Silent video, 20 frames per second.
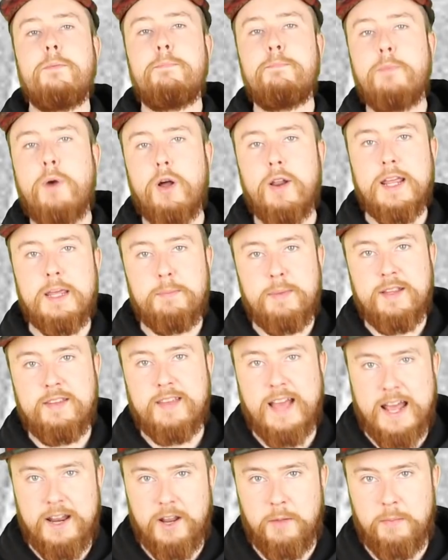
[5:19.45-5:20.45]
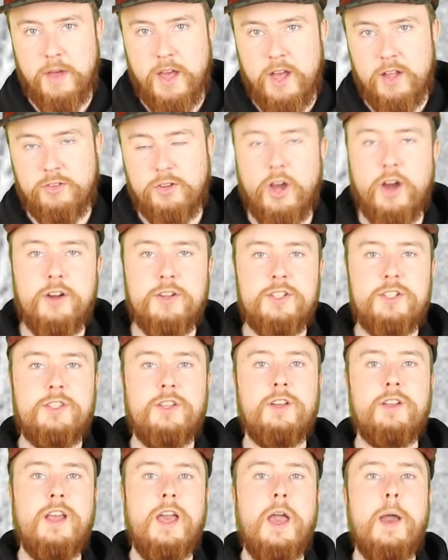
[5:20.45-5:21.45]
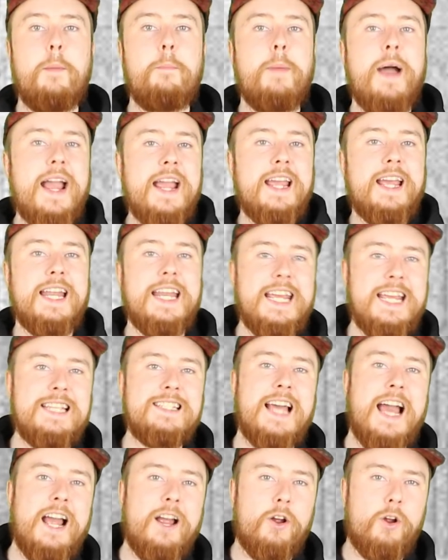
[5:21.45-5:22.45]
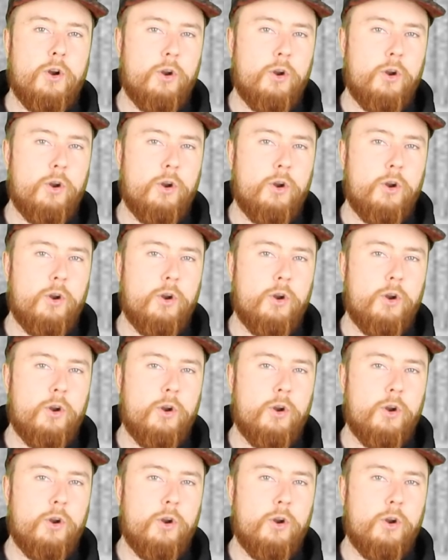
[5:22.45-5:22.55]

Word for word: molybdenum, tungsten, manganese and